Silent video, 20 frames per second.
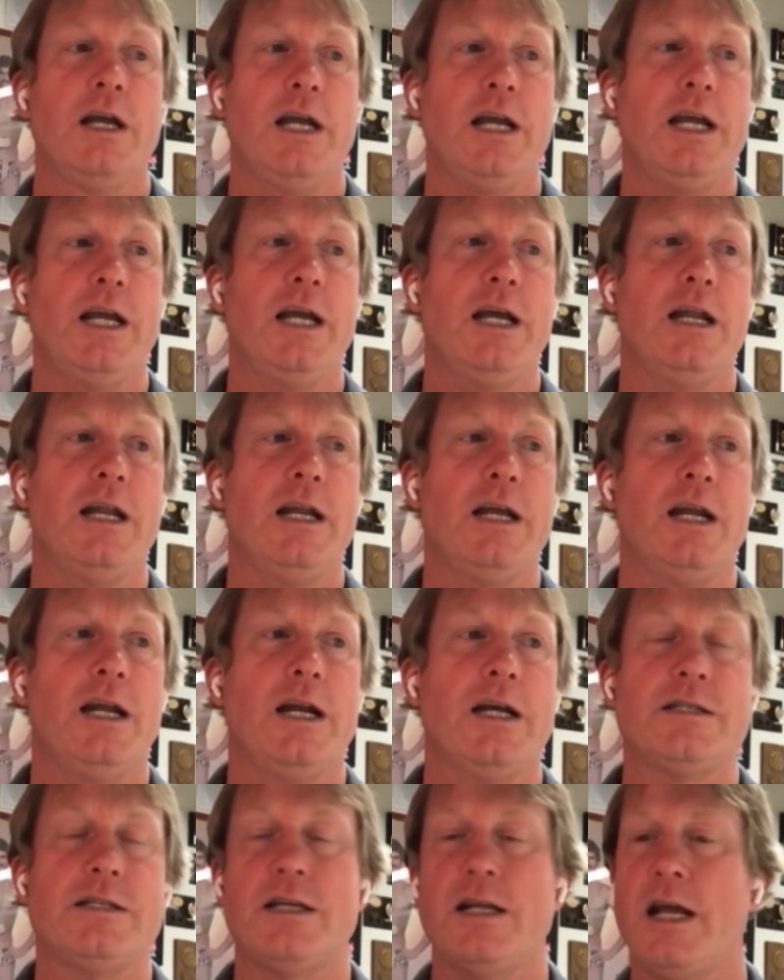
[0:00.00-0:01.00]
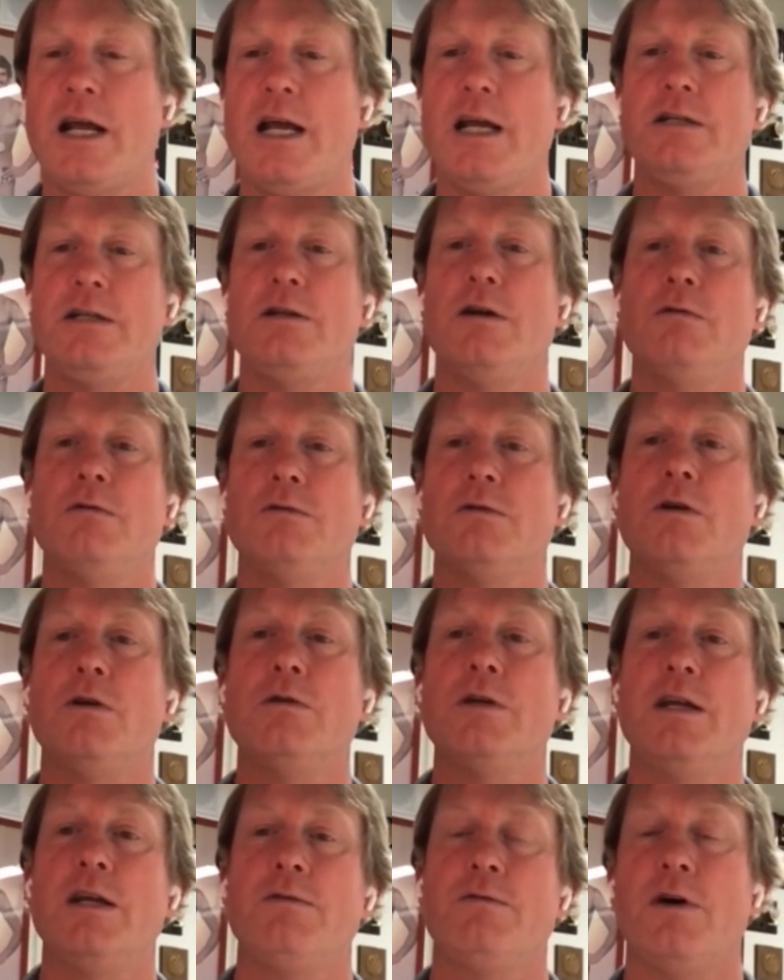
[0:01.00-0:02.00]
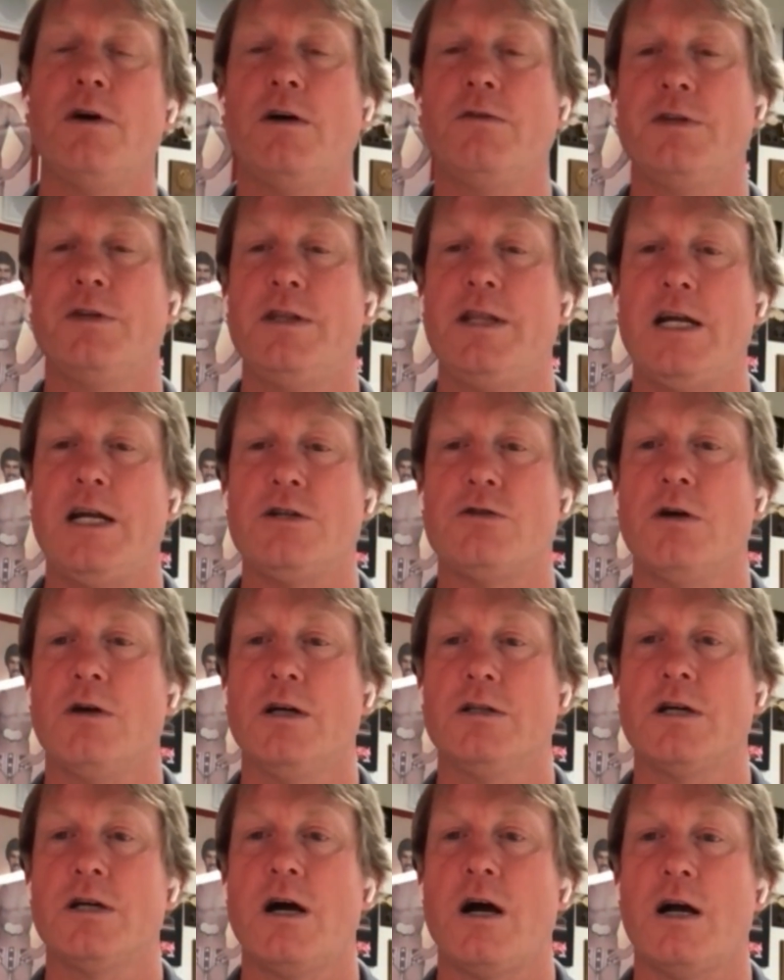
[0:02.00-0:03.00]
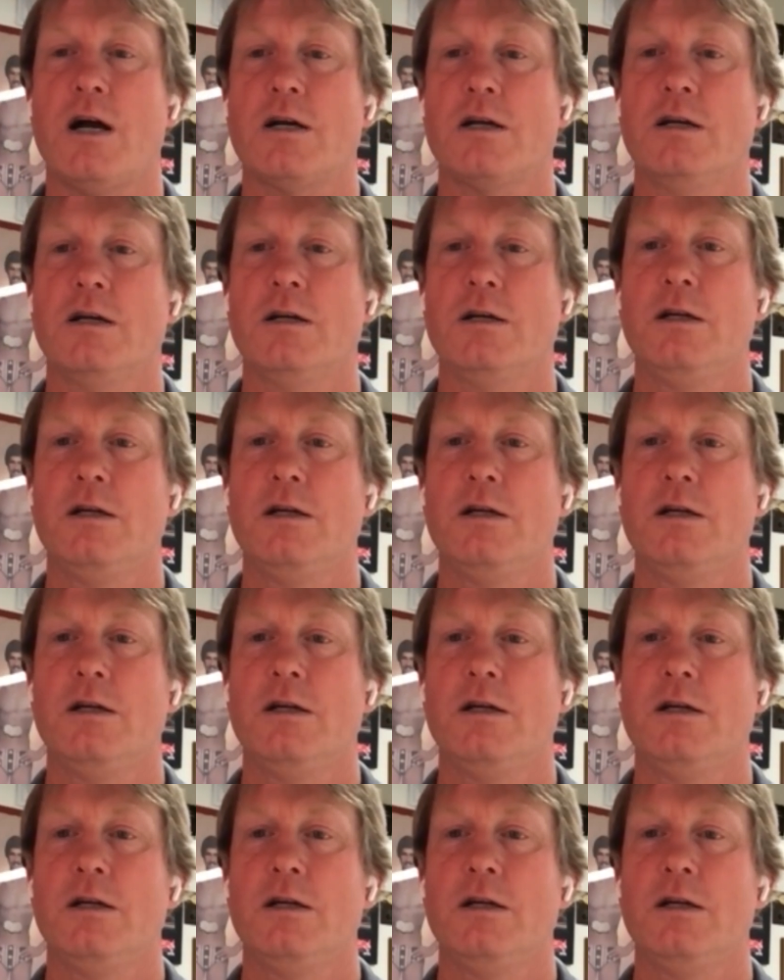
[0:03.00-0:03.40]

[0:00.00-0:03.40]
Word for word: And and I said, hey, don't don't get involved in that drug talk.